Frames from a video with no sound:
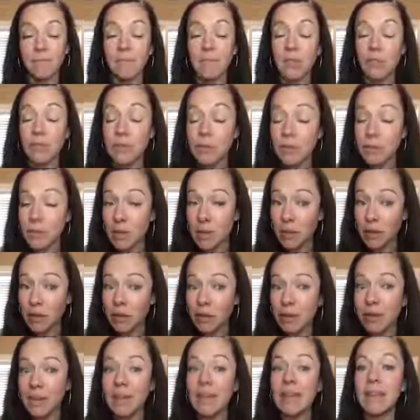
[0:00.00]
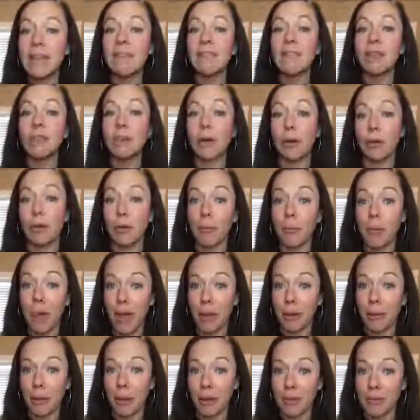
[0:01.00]
So if you go to the
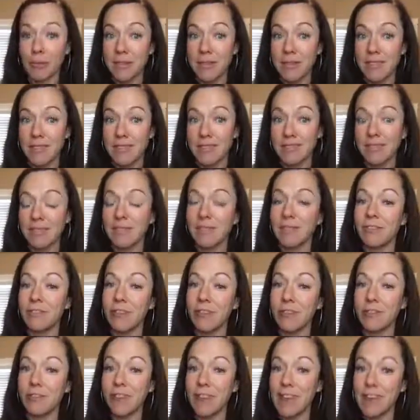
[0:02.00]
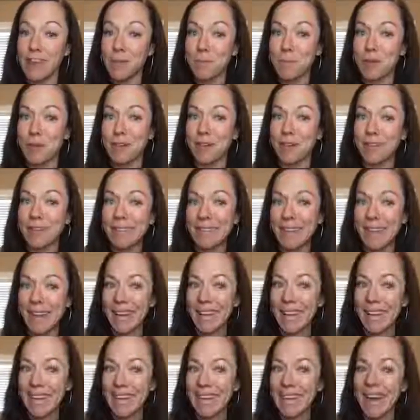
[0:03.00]
blog post for Facebook, you're
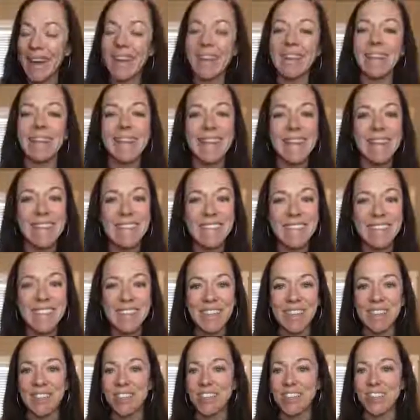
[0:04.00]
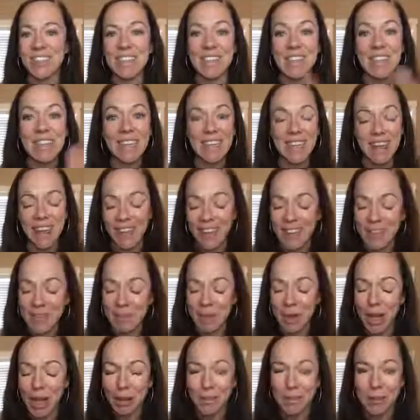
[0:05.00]
lucky. I linked it. You can just click on the
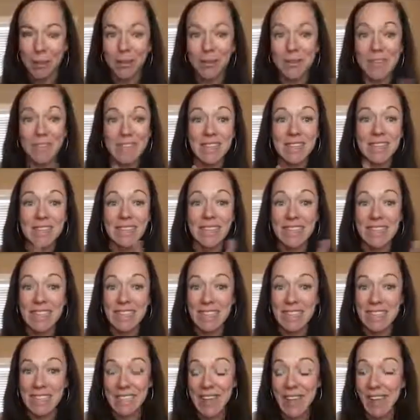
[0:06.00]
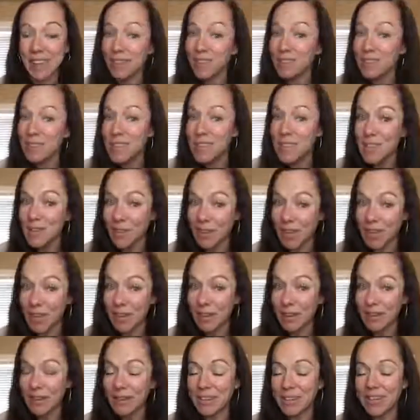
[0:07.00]
blog post that's linked in the title to this
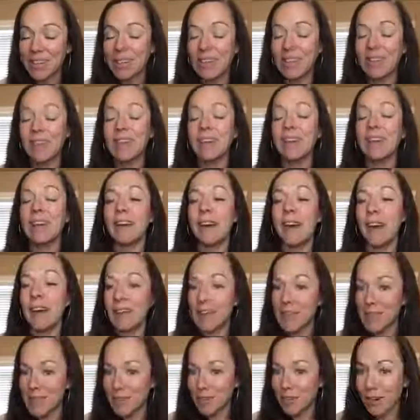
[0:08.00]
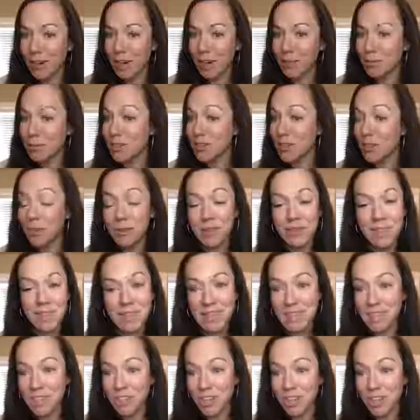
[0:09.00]
video. On Instagram, just go to
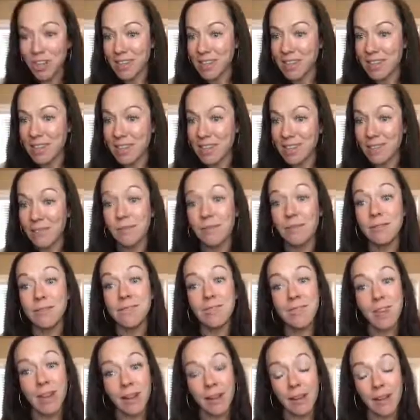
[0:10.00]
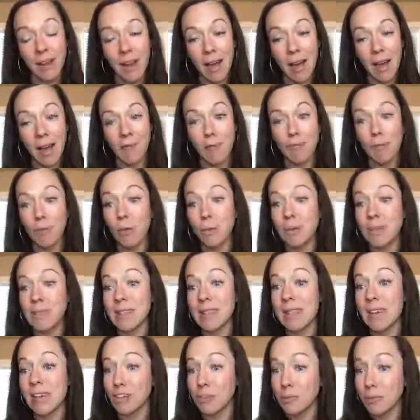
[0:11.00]

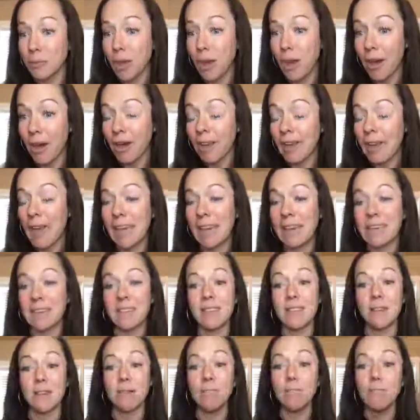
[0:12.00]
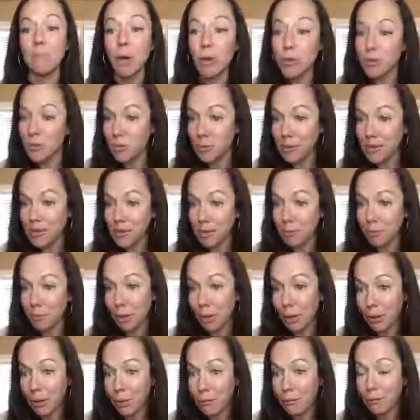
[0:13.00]
susanjohnson.com/blog, and it's the most recent
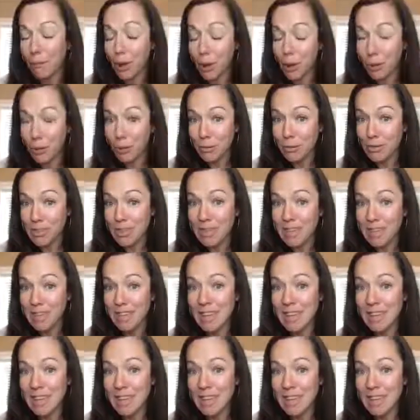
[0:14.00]
post,